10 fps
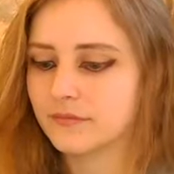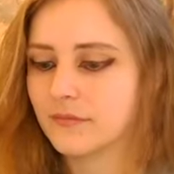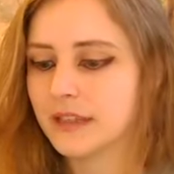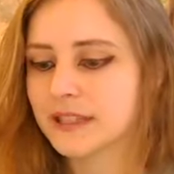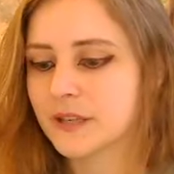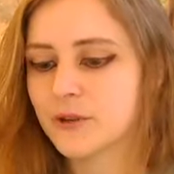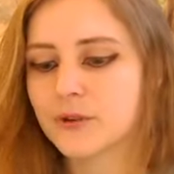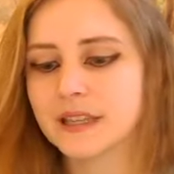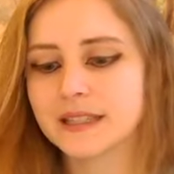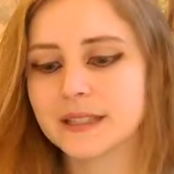And so
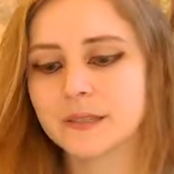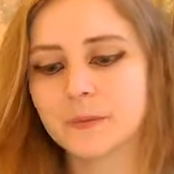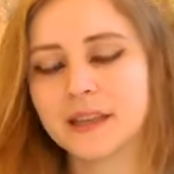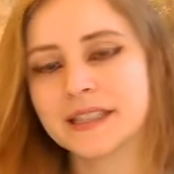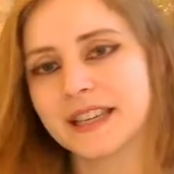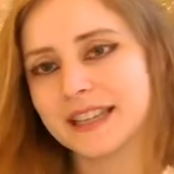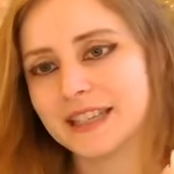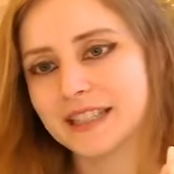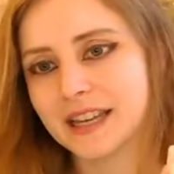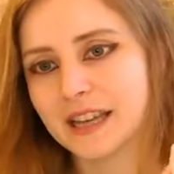it's basically a
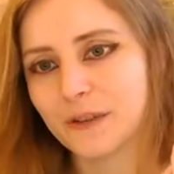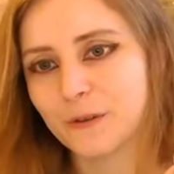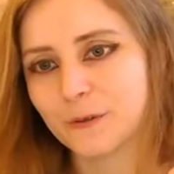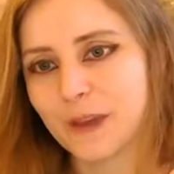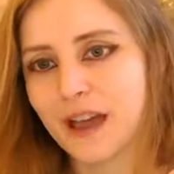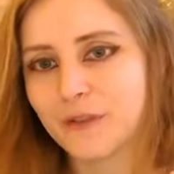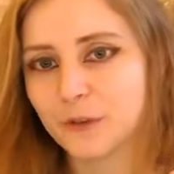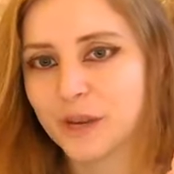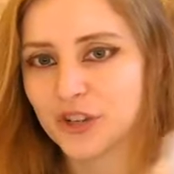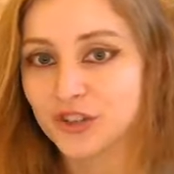deck of
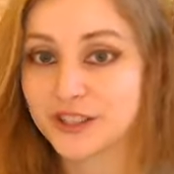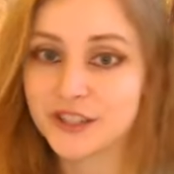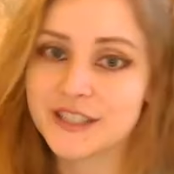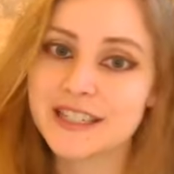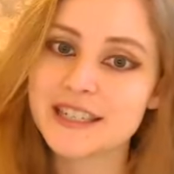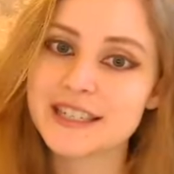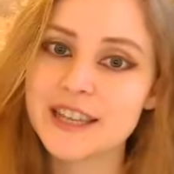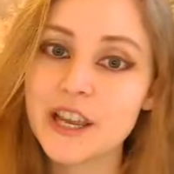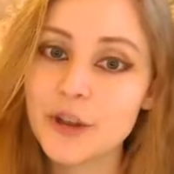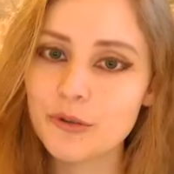affirmations to assist
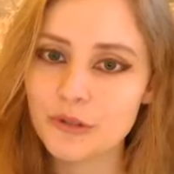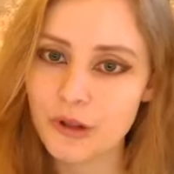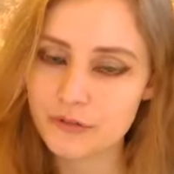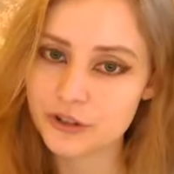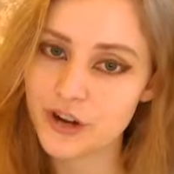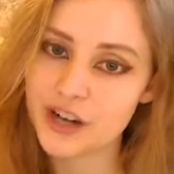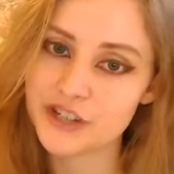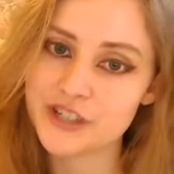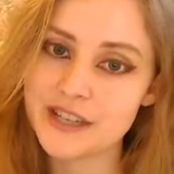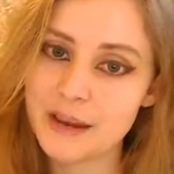with law of
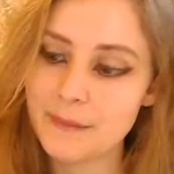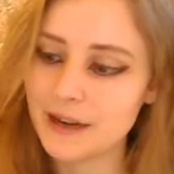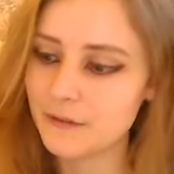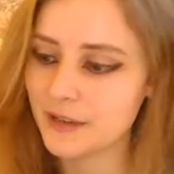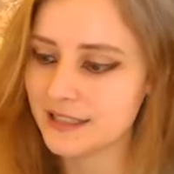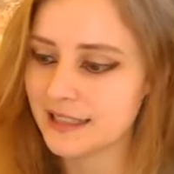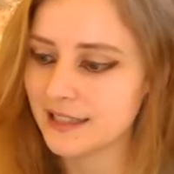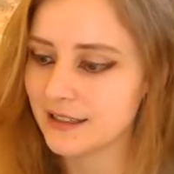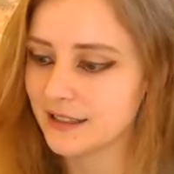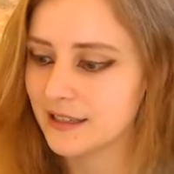attraction and
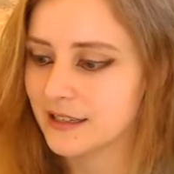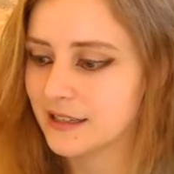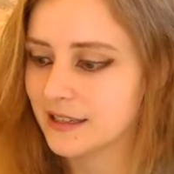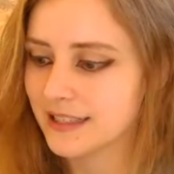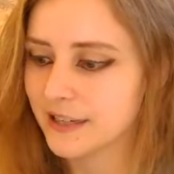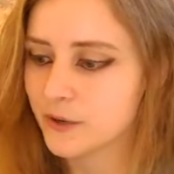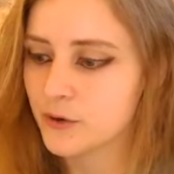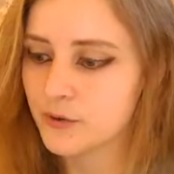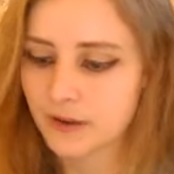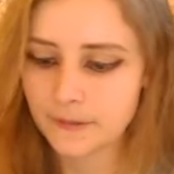manifesting.
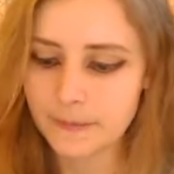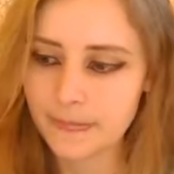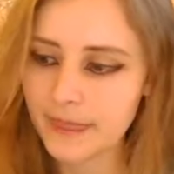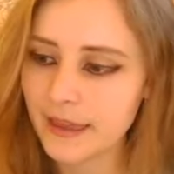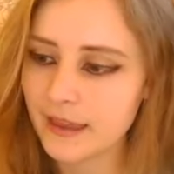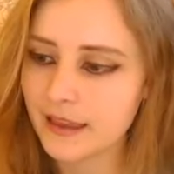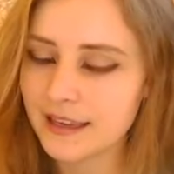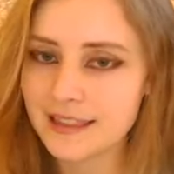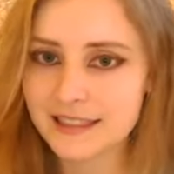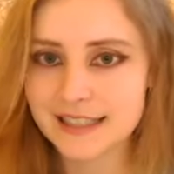So
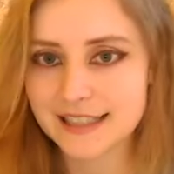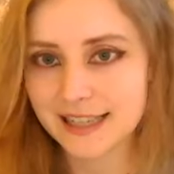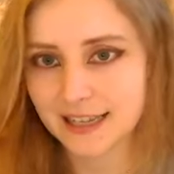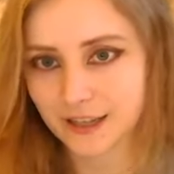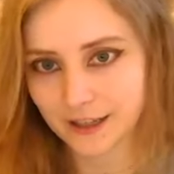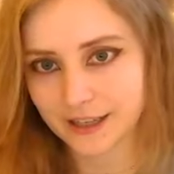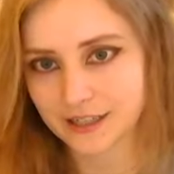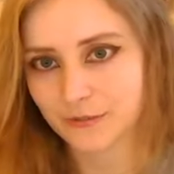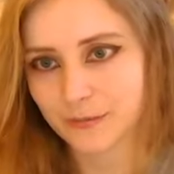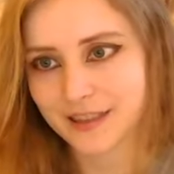again, this is a
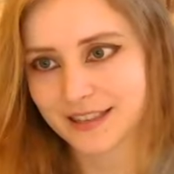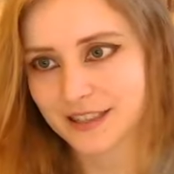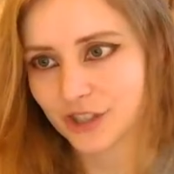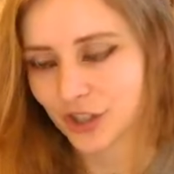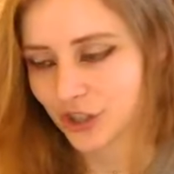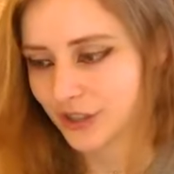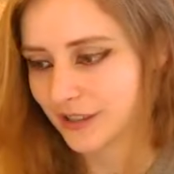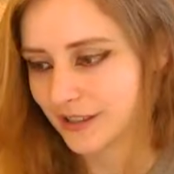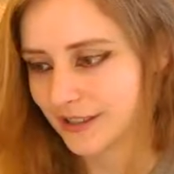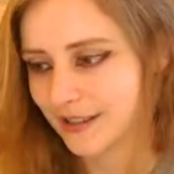collective message
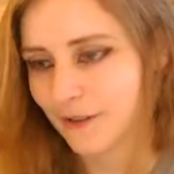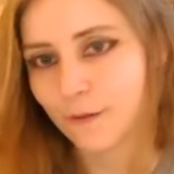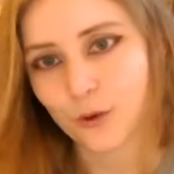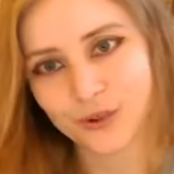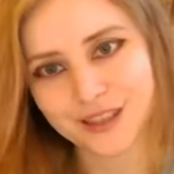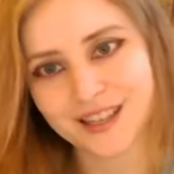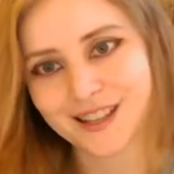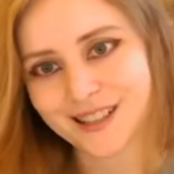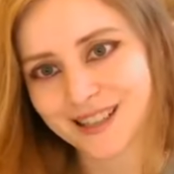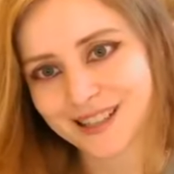for the
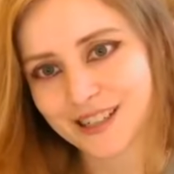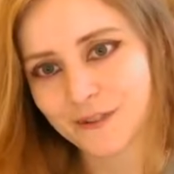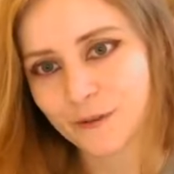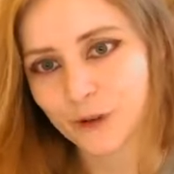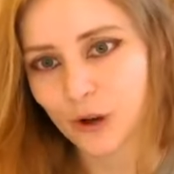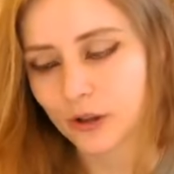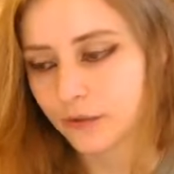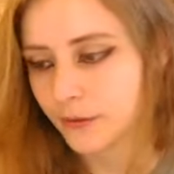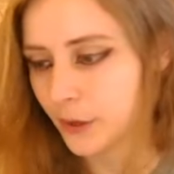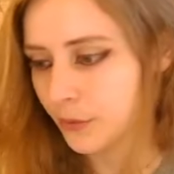collective, for all
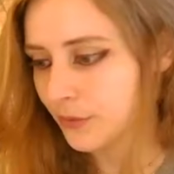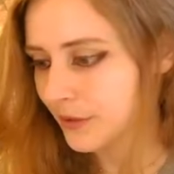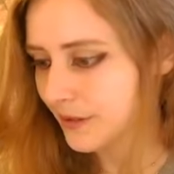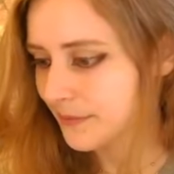of you.